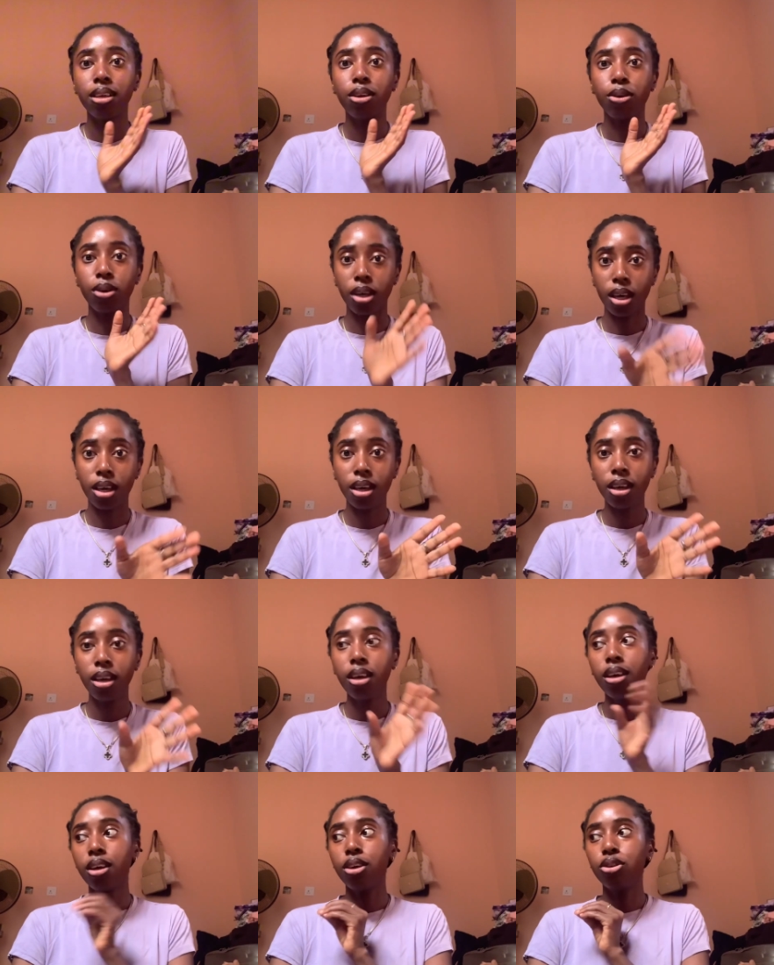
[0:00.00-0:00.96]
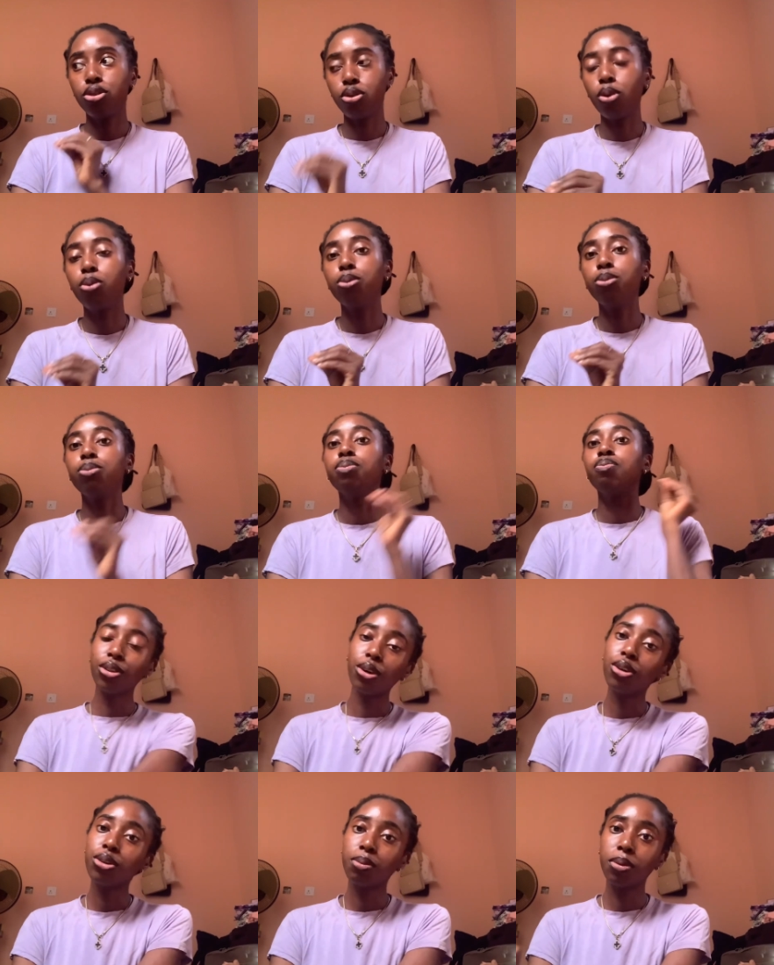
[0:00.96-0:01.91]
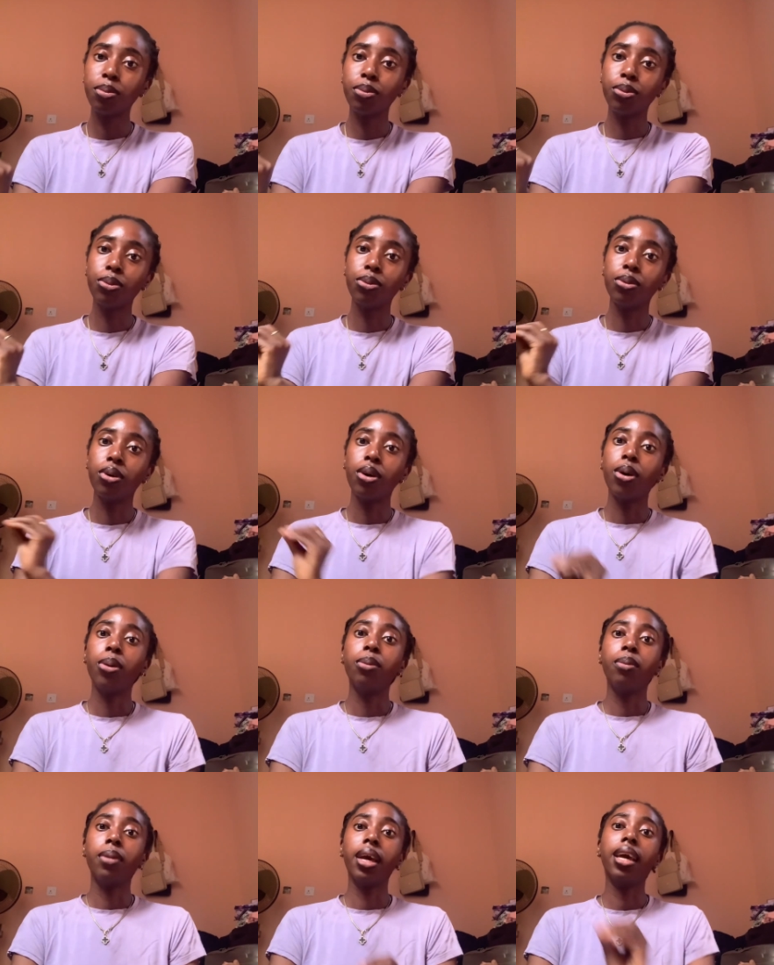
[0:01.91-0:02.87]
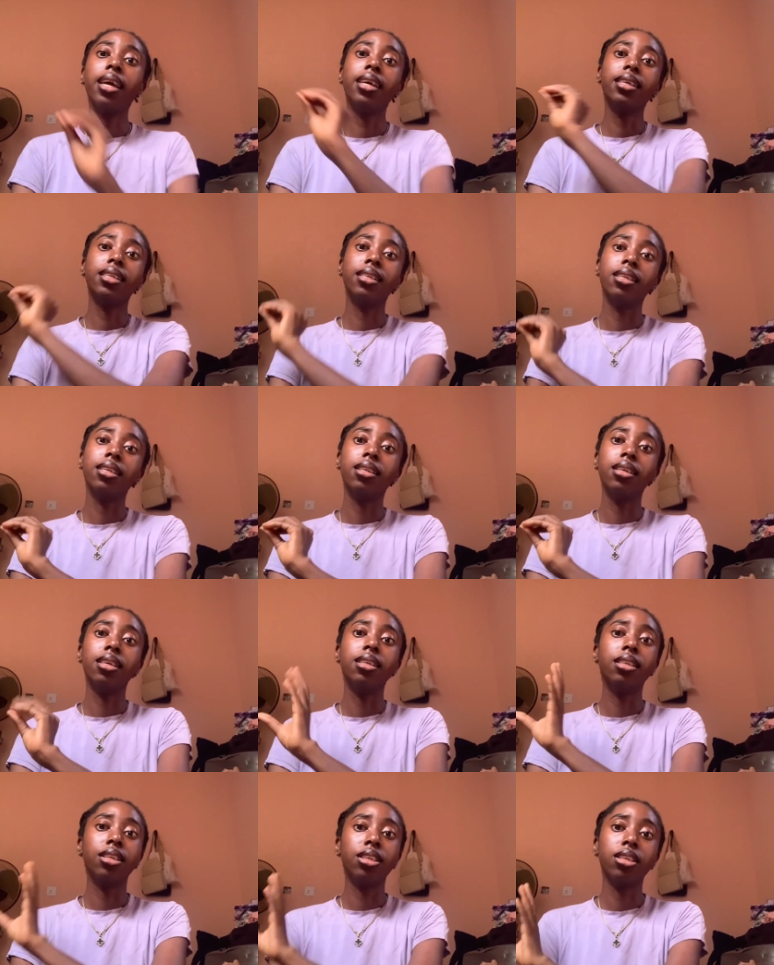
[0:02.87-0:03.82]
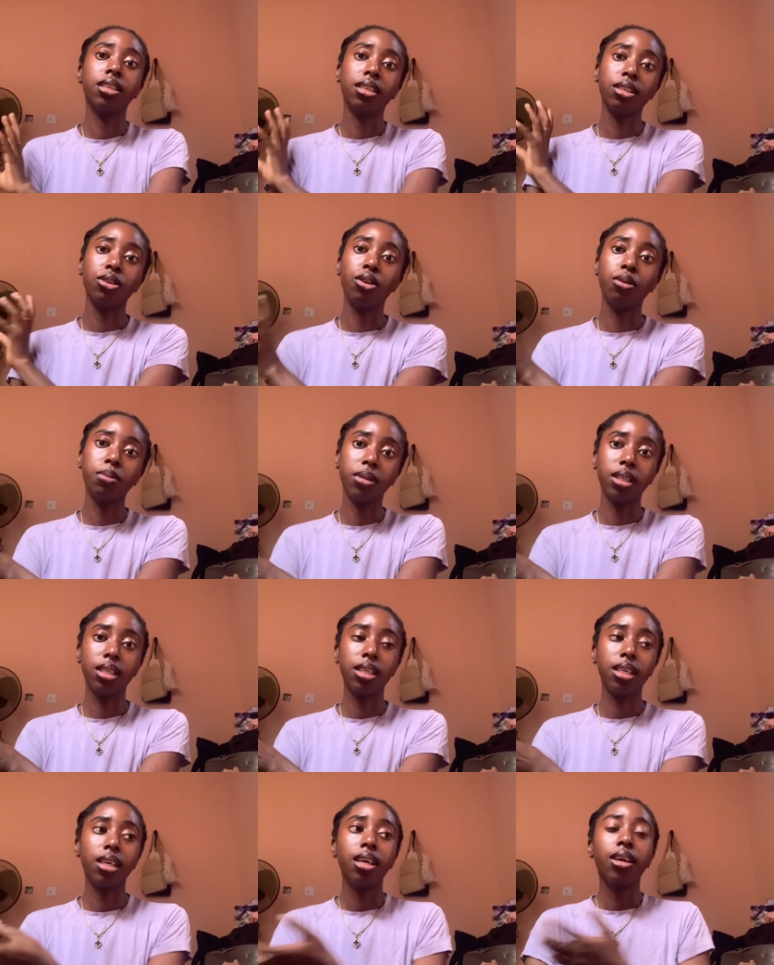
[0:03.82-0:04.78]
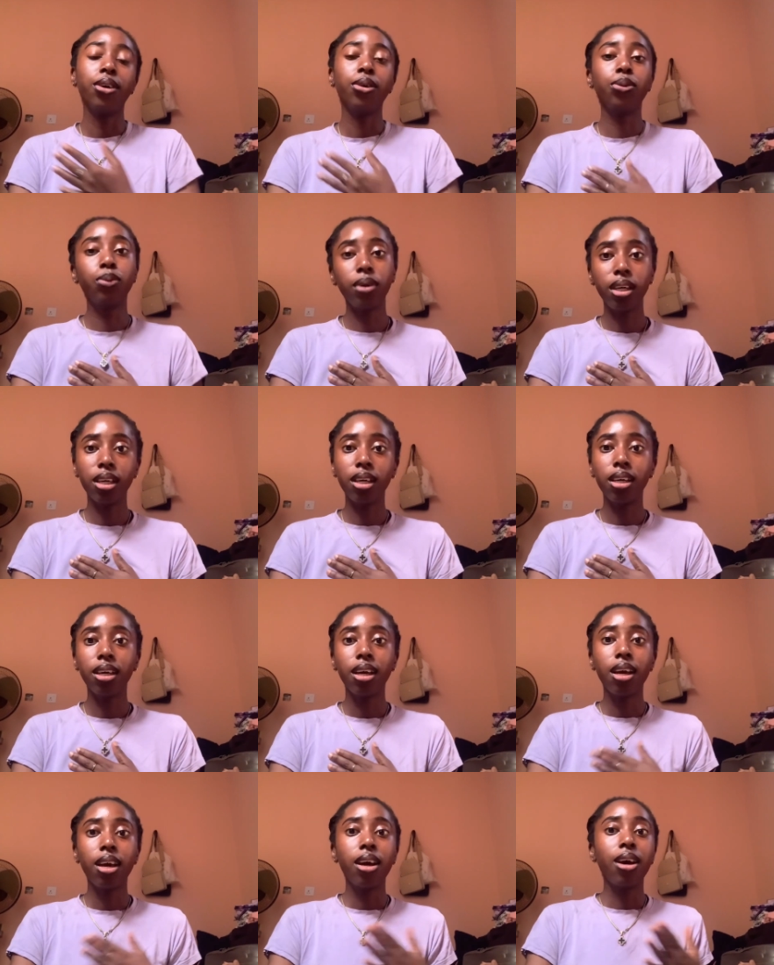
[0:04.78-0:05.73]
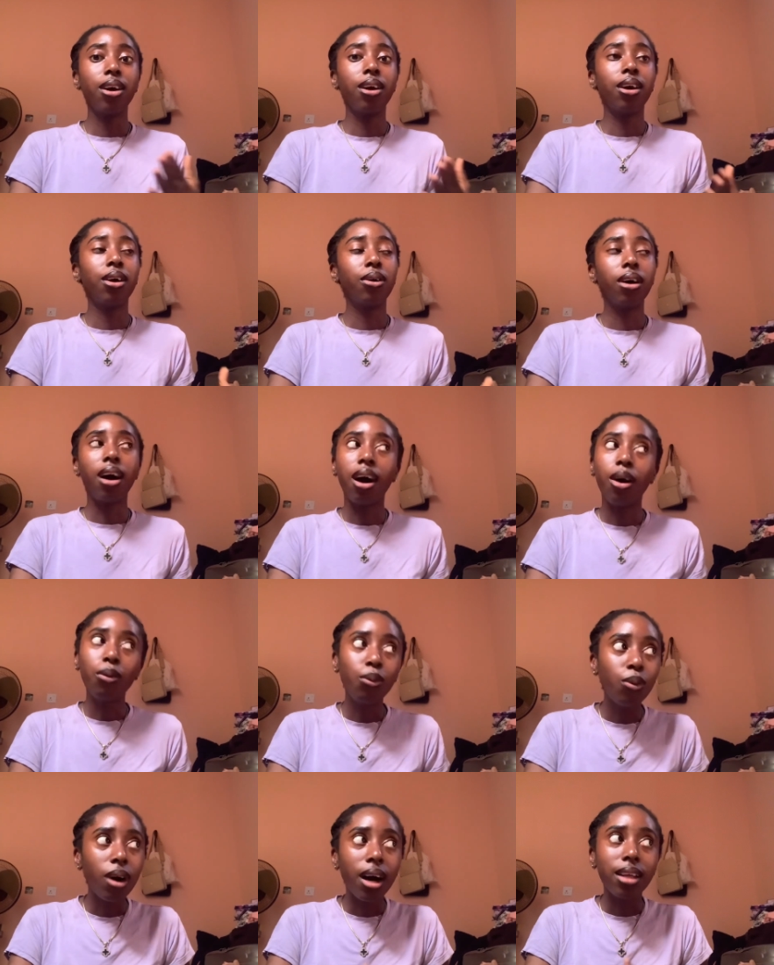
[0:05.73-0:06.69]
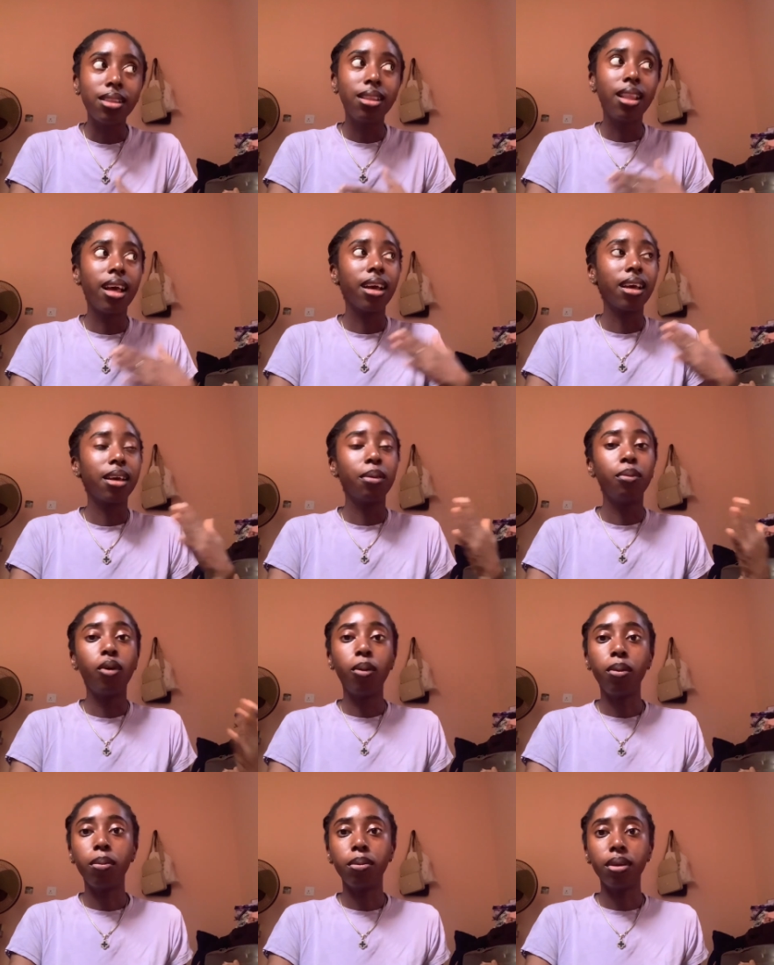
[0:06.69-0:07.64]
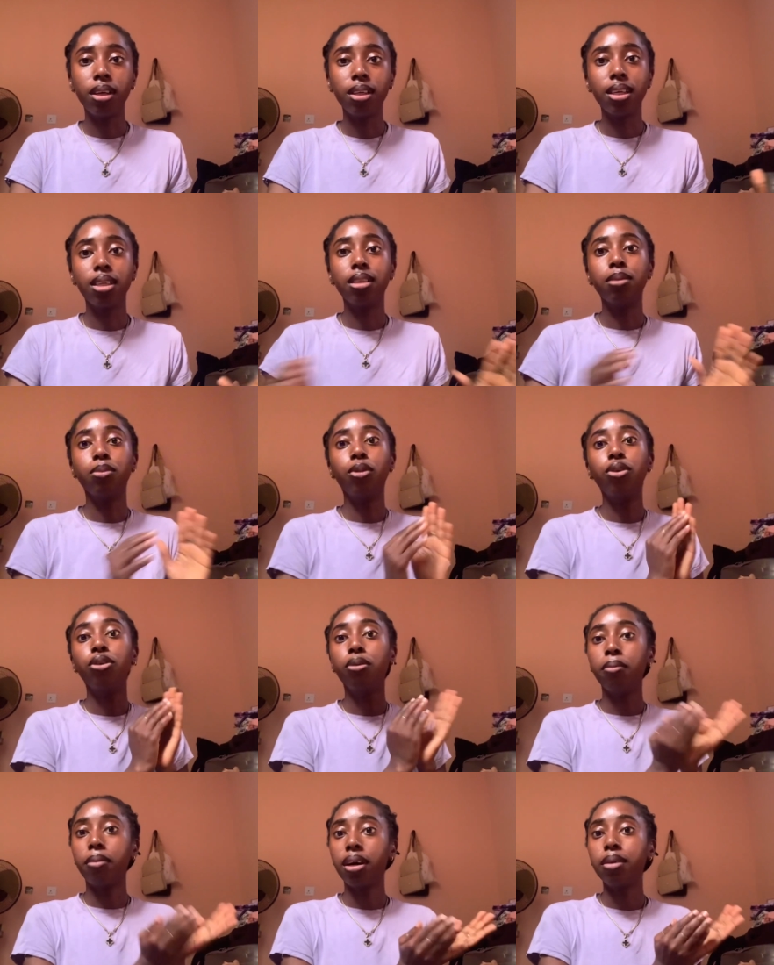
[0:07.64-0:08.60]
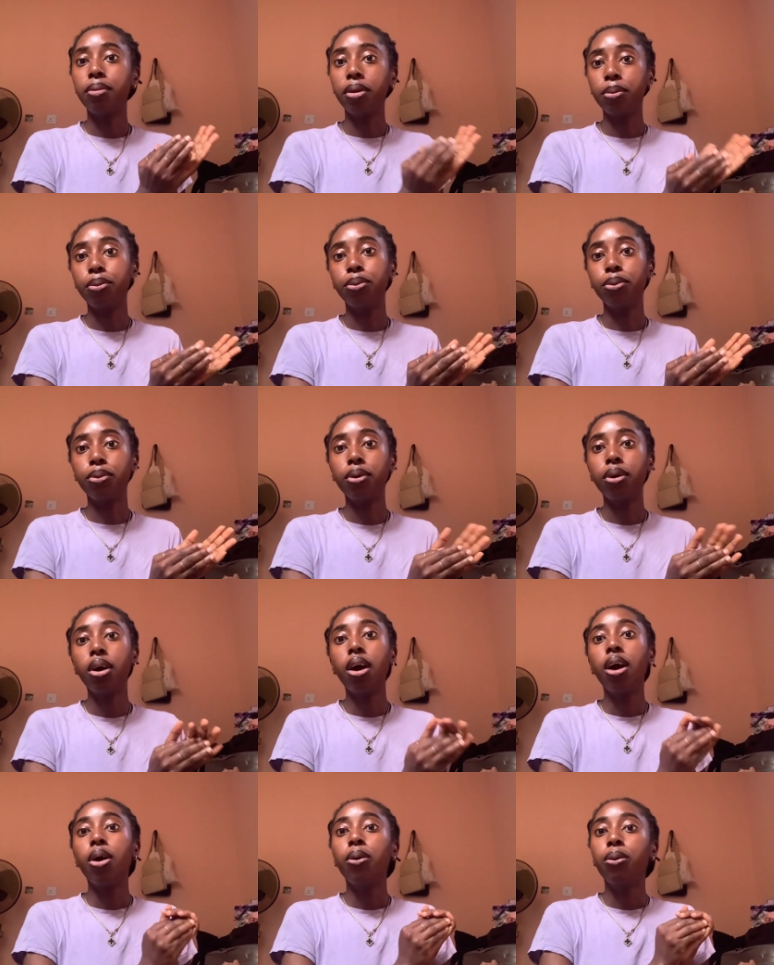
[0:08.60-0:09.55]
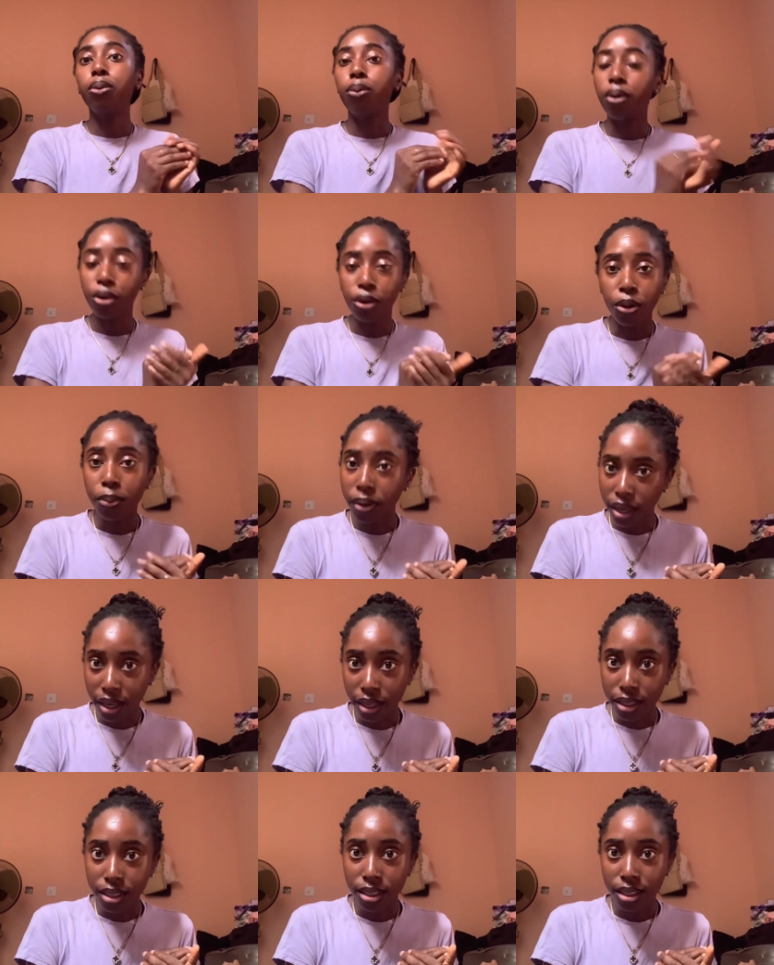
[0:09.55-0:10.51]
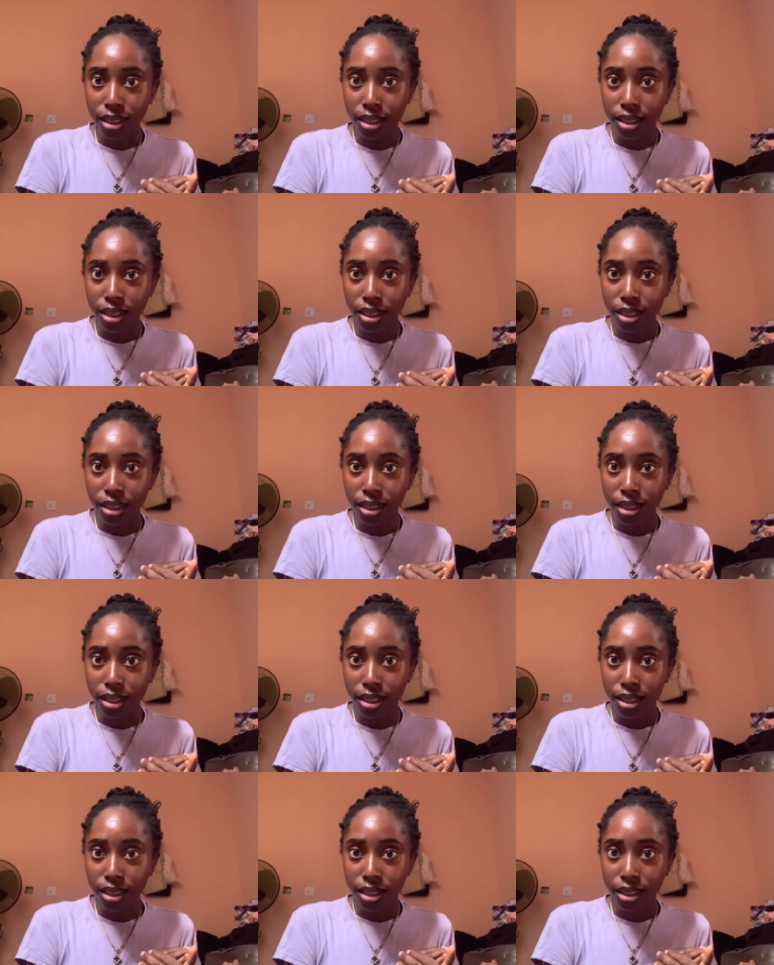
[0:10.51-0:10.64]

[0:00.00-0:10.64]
Okay, so those people paid the indigents in the community. We, who had like more populated, the more numbered people, were not paid.